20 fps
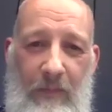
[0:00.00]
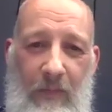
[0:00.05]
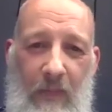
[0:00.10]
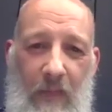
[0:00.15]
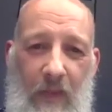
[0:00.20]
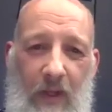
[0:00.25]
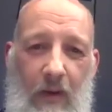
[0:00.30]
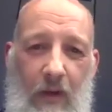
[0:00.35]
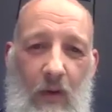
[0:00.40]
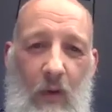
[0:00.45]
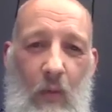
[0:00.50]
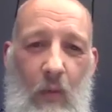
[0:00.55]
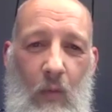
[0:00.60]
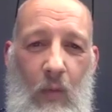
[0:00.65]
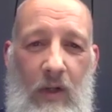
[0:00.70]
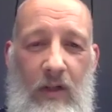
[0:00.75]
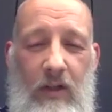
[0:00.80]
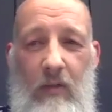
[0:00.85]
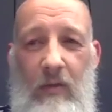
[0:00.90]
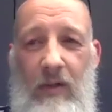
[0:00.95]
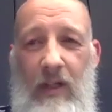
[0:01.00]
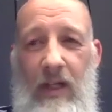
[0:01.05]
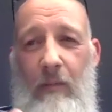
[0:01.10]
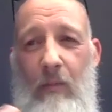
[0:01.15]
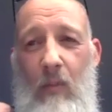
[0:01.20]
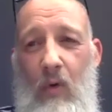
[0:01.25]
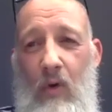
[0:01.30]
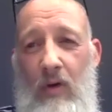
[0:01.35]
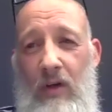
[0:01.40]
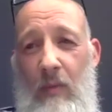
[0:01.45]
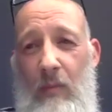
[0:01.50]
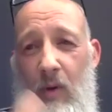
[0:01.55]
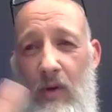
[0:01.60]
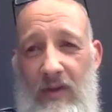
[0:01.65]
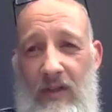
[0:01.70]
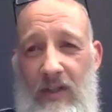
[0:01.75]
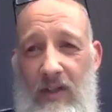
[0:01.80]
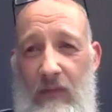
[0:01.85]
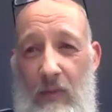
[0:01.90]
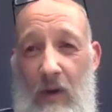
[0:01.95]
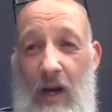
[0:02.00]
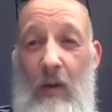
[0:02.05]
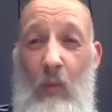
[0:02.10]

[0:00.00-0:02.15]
Yeah. We're doing it more in a positive way.